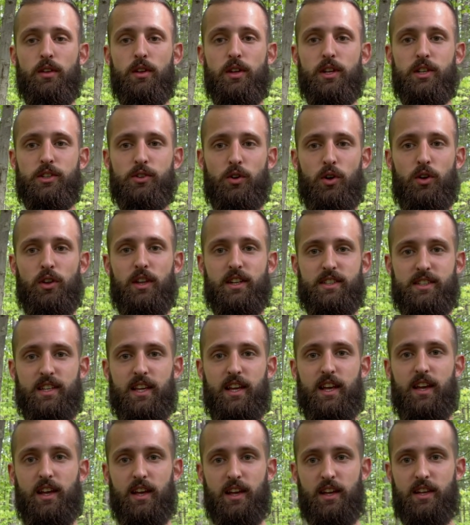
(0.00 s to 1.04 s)
So let's
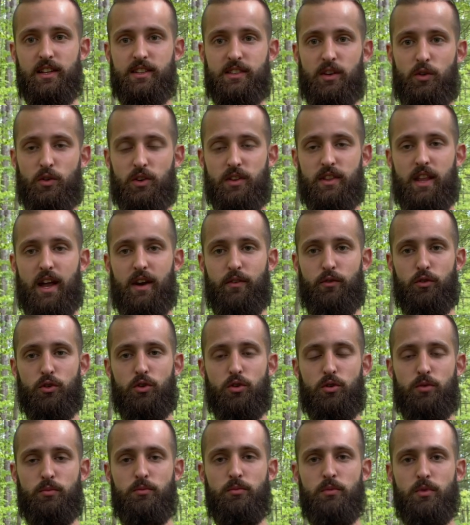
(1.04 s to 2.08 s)
say someone in that
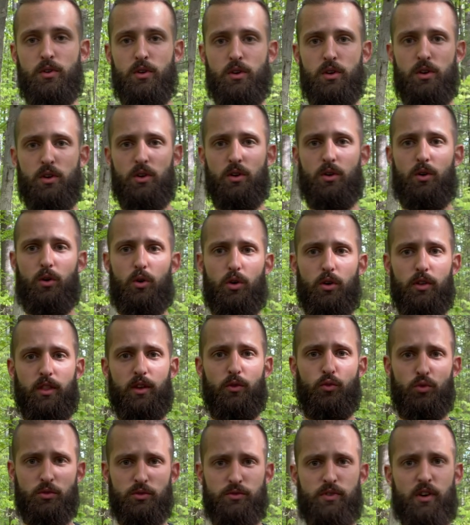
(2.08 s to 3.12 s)
room, or the
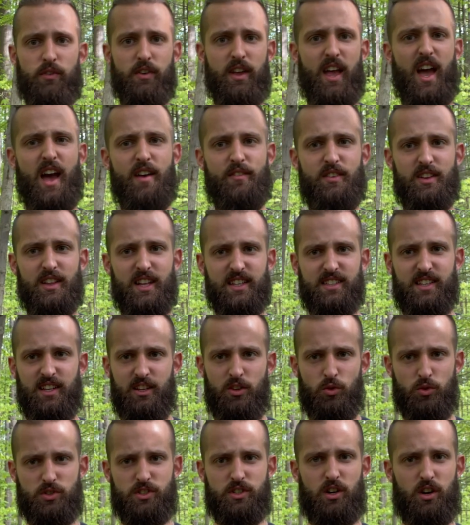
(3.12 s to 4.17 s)
room's very heavy. Let's say there
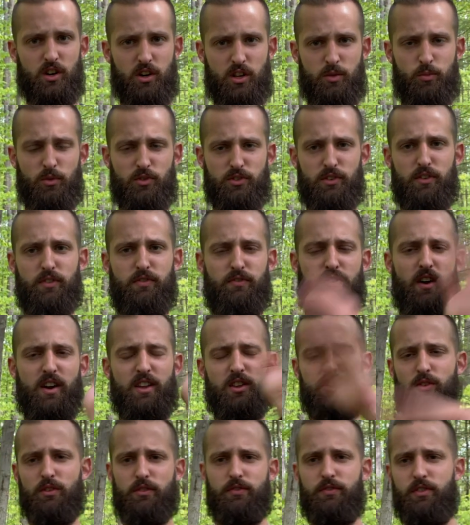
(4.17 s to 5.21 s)
was an argument, there was a fight,
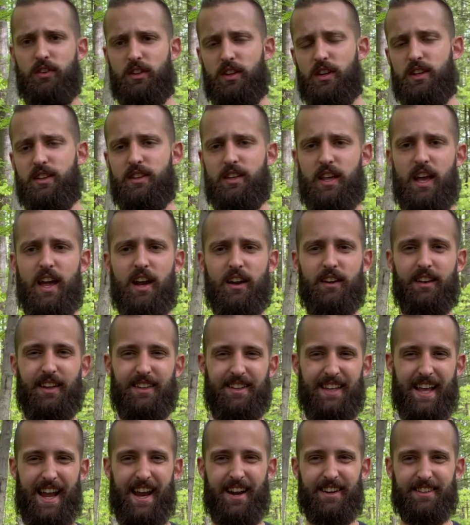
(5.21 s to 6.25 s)
you can feel it in the air, like
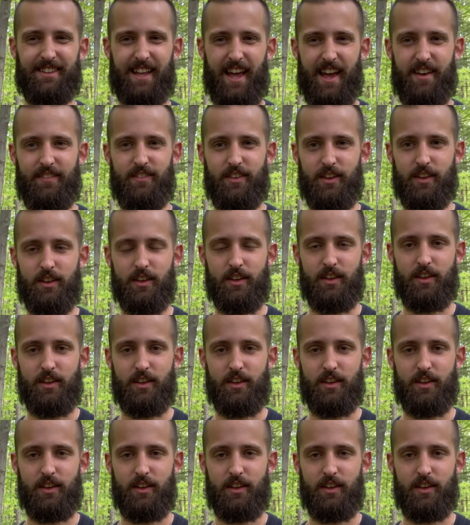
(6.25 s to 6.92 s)
the air is heavy.